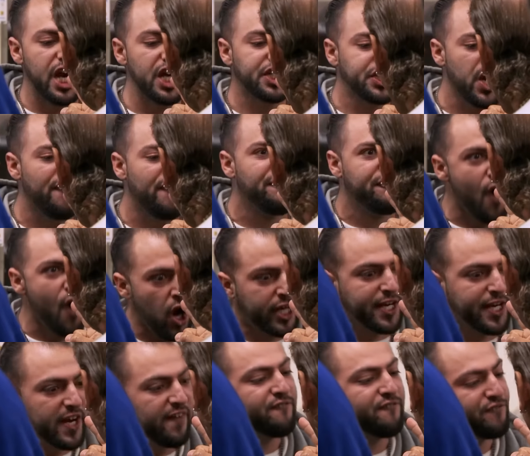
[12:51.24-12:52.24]
Get
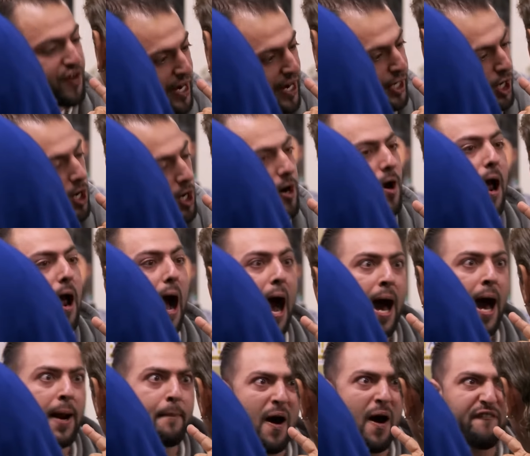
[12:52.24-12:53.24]
your finger
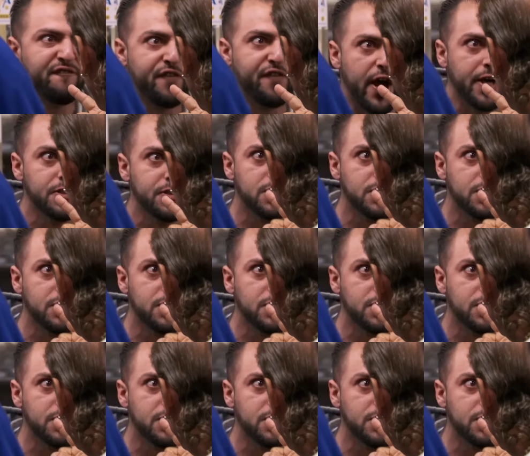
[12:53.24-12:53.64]
out of my face.